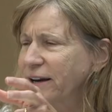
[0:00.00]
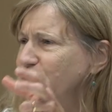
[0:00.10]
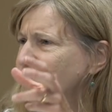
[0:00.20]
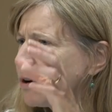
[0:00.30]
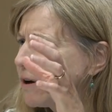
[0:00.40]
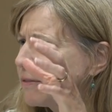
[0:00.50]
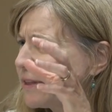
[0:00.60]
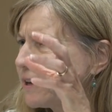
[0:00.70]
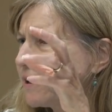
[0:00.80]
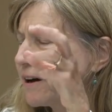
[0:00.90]
I saw
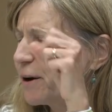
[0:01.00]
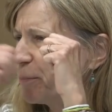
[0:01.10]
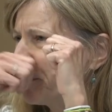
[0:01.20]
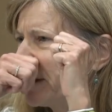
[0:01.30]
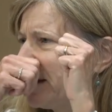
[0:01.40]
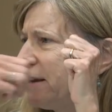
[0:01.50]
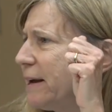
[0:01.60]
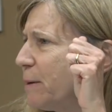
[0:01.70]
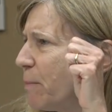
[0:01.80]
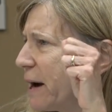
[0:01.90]
the um, E
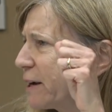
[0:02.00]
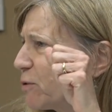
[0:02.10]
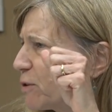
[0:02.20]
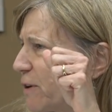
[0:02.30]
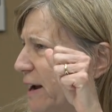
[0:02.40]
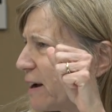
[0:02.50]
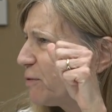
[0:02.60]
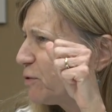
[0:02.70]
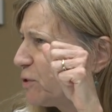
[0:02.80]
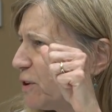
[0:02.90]
M
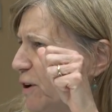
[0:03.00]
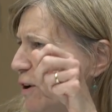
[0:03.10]
micrographs